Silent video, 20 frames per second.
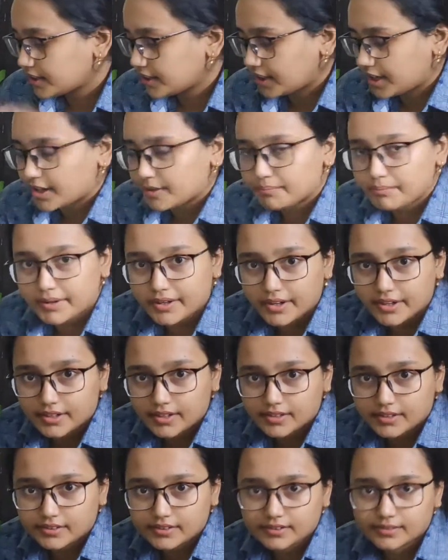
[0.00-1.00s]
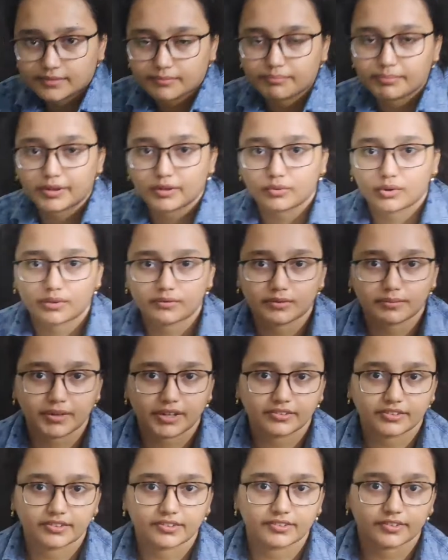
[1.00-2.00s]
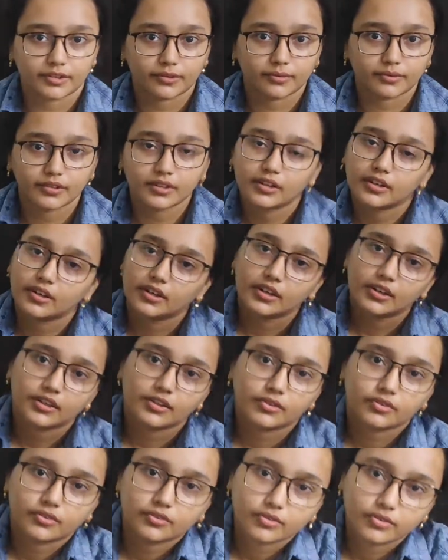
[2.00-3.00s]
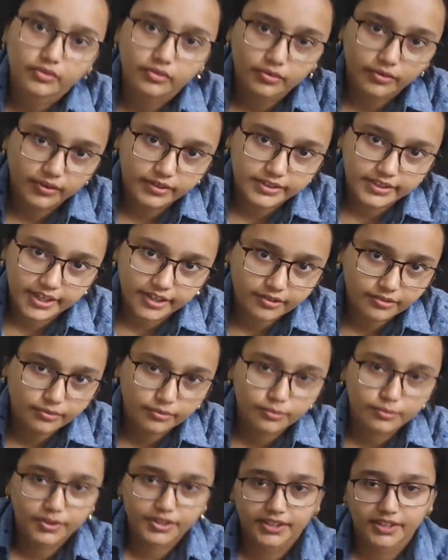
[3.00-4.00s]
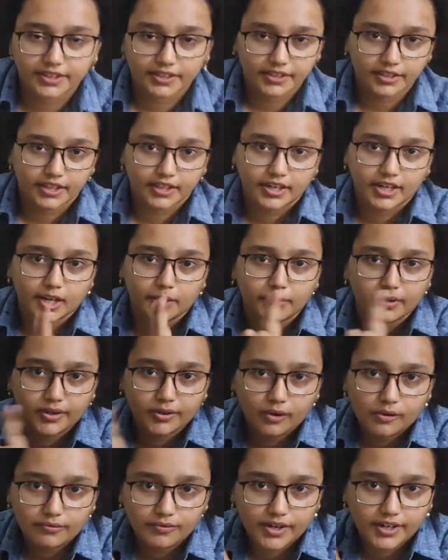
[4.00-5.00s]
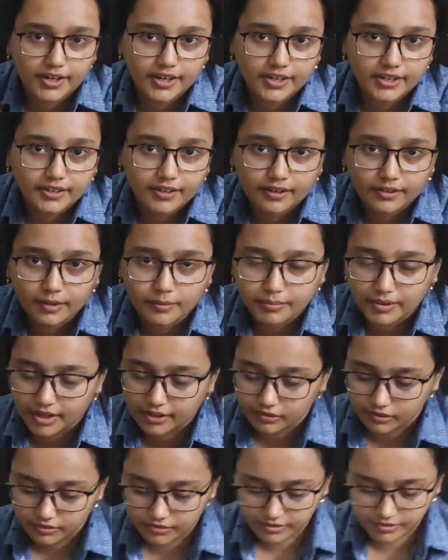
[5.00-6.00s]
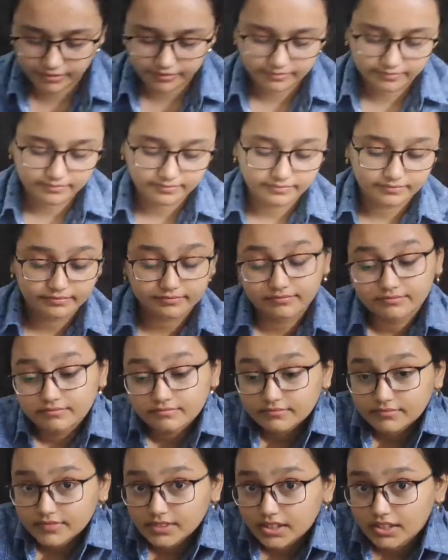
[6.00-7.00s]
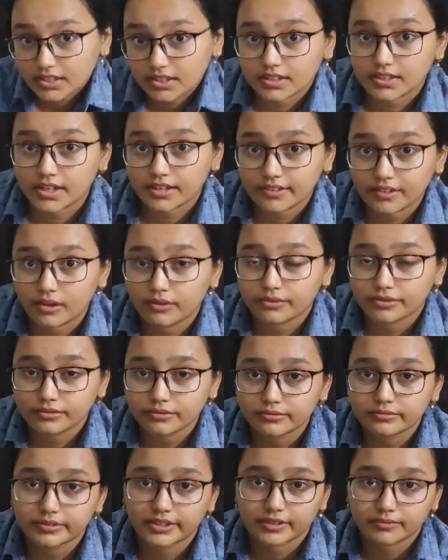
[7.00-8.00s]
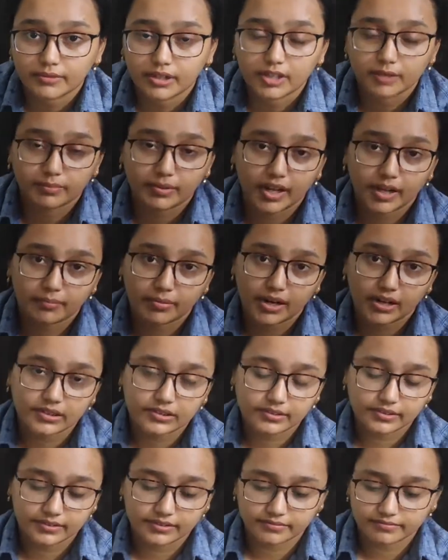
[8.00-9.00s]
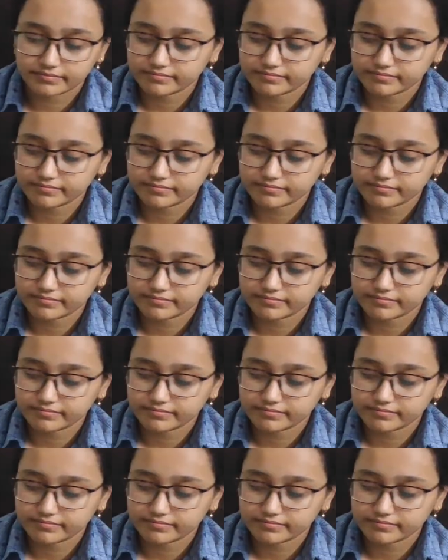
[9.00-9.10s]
I pin one of the branches down. So it gets rooted, and then I clip it off, I get another branch. That's how you can multiply plants.